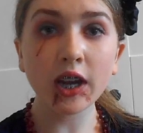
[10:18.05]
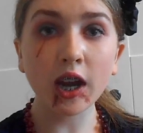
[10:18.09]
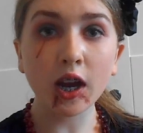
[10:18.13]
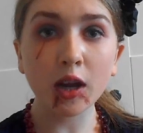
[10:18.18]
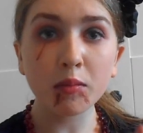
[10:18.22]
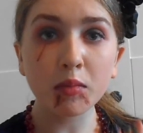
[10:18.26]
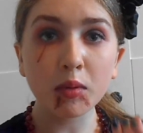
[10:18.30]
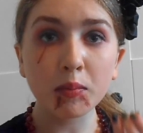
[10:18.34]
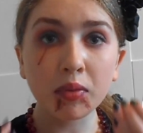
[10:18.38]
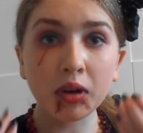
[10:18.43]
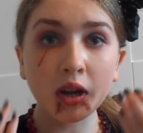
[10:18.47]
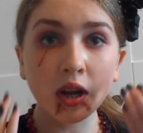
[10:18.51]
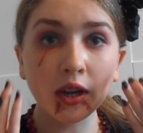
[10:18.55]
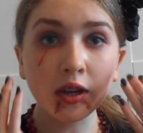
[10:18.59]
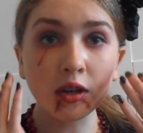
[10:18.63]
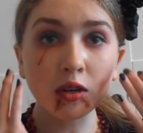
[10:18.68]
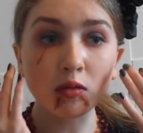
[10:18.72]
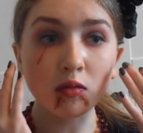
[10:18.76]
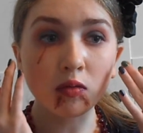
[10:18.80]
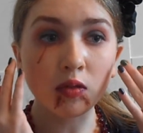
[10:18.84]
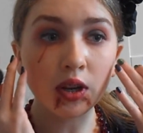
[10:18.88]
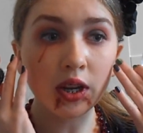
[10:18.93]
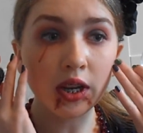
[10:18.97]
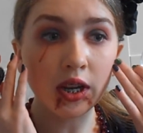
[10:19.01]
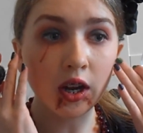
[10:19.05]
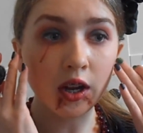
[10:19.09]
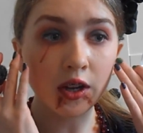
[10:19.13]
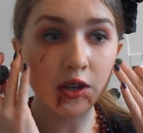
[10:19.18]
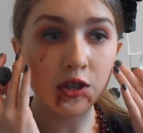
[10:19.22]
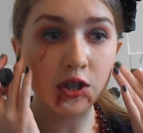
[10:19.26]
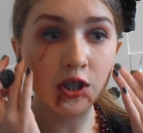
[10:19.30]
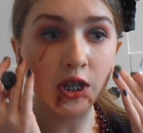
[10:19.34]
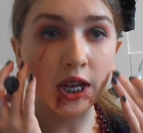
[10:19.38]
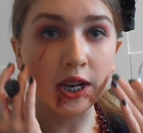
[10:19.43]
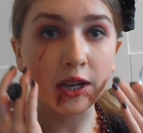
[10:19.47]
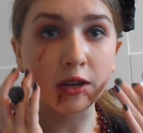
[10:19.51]
I'm applying grey
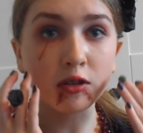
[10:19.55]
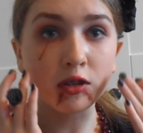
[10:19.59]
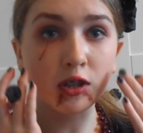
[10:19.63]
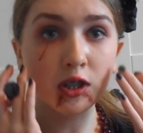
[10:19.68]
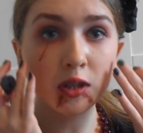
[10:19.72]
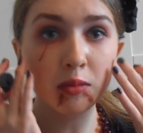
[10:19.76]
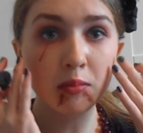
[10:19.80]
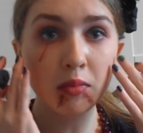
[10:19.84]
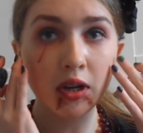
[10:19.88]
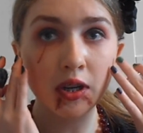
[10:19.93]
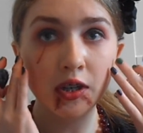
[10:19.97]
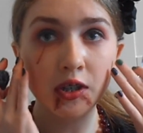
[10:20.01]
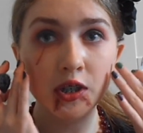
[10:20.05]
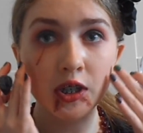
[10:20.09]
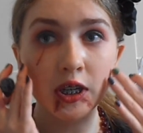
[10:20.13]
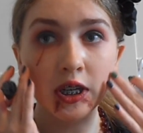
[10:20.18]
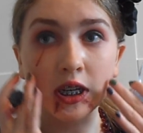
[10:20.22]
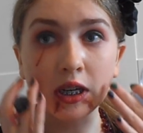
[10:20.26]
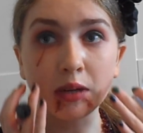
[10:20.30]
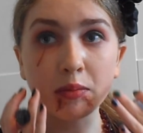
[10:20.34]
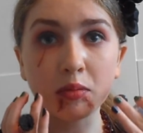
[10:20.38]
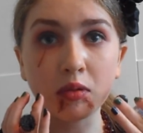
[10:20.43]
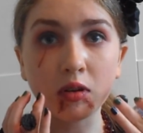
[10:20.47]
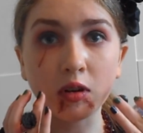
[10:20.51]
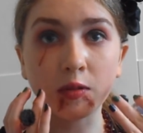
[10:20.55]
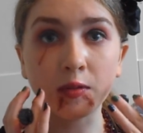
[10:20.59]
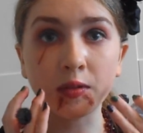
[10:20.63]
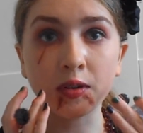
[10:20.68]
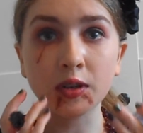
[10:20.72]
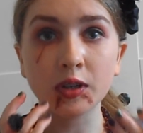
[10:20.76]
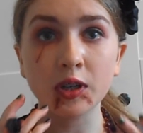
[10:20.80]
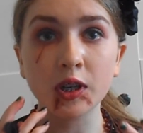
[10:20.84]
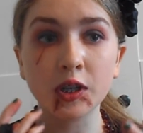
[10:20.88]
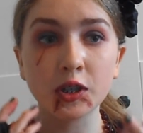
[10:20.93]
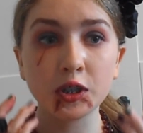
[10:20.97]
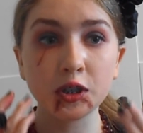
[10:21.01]
eyeshadow to my
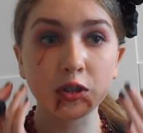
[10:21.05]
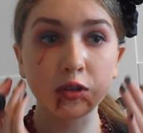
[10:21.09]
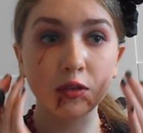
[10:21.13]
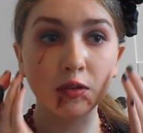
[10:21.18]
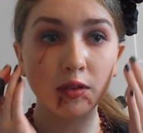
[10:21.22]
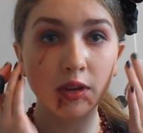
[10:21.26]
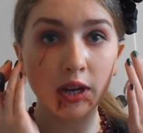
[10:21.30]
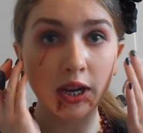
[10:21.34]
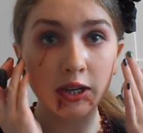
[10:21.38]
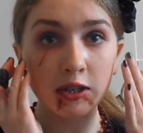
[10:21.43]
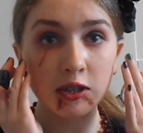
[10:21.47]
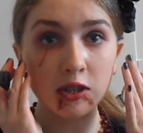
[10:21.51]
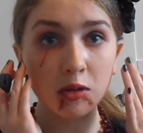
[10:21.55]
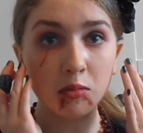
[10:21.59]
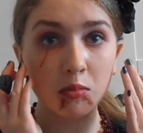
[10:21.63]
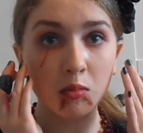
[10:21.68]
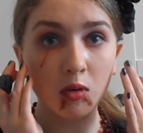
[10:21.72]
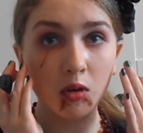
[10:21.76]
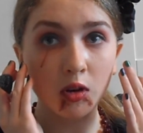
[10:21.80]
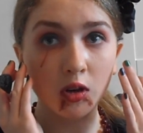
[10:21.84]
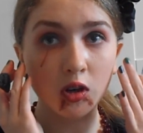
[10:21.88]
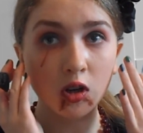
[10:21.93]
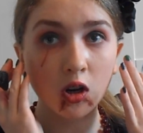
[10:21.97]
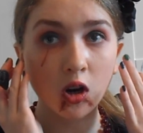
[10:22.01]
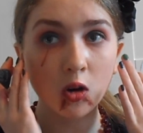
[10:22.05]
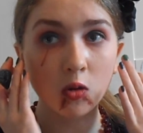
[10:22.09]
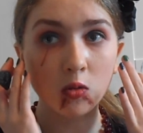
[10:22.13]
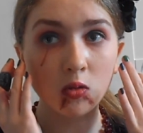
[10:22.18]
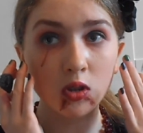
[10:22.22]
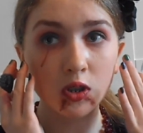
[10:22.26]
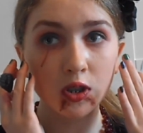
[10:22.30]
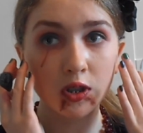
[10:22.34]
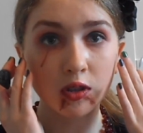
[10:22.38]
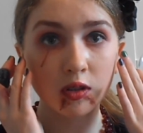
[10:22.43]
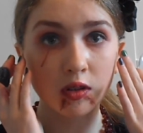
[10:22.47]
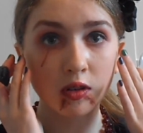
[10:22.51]
cheekbone to create a more
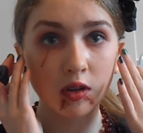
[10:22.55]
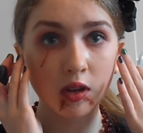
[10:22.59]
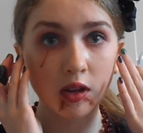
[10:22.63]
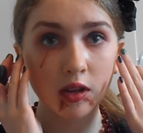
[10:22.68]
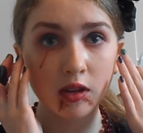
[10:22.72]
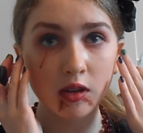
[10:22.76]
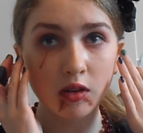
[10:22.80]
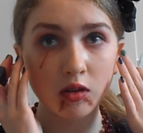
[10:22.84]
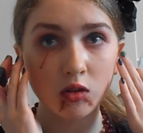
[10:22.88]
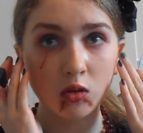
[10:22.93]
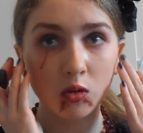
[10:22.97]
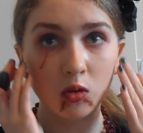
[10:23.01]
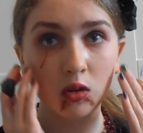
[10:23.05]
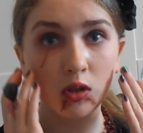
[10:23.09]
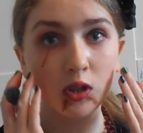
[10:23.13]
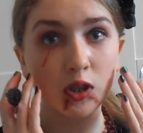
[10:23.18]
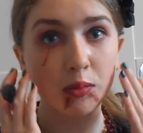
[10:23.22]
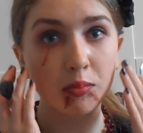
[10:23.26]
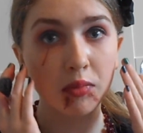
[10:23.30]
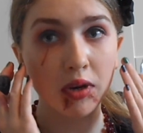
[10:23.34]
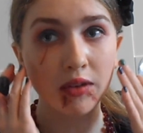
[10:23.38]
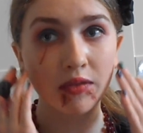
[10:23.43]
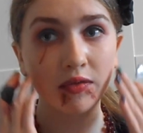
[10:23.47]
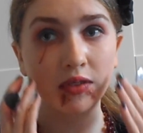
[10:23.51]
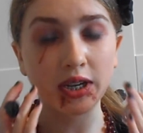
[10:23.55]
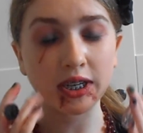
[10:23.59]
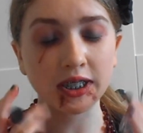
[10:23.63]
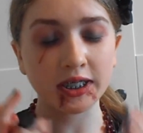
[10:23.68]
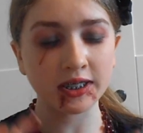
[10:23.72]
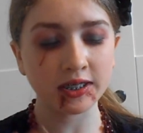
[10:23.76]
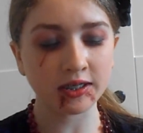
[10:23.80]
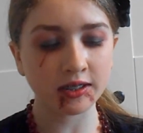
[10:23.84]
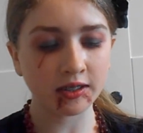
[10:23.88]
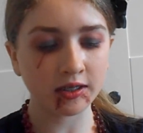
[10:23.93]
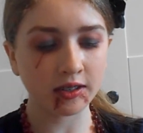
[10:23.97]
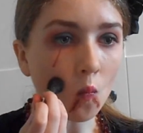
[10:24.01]
colder look to my face.